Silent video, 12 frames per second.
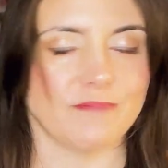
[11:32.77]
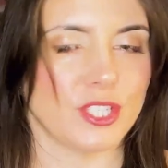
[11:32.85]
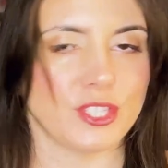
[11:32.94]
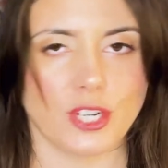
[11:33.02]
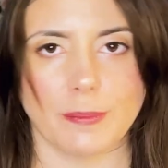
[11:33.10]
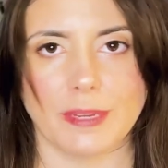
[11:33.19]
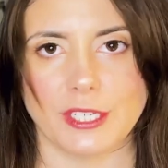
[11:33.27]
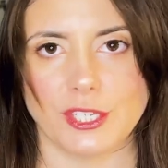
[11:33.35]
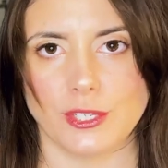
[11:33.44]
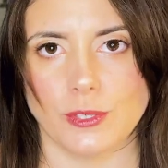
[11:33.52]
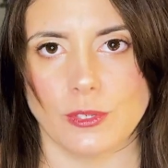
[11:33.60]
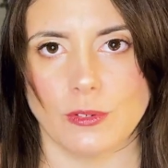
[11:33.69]
determined
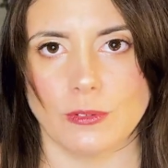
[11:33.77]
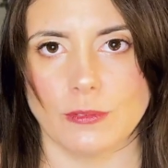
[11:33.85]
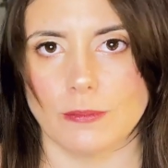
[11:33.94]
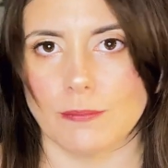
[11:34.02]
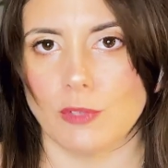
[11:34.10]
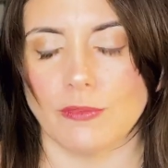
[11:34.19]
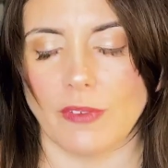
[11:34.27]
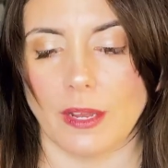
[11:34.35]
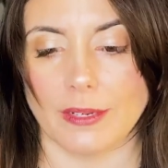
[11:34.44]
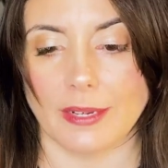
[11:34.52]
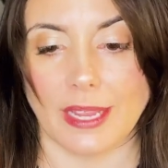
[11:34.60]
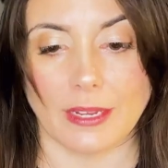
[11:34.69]
to move
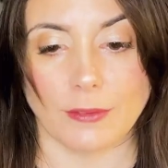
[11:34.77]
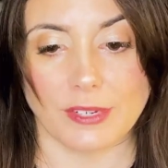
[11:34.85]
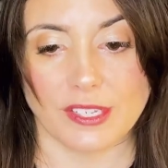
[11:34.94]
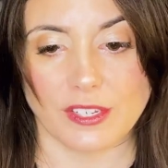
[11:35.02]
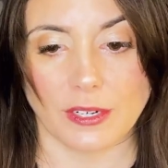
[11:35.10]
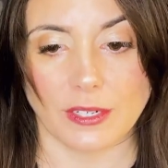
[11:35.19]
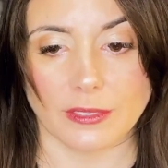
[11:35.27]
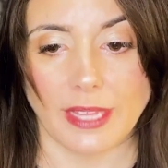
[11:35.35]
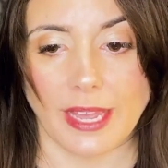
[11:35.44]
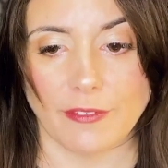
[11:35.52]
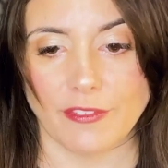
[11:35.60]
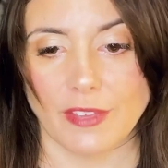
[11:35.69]
on and restart her
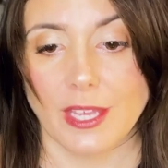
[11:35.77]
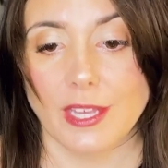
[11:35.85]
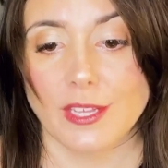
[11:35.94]
life.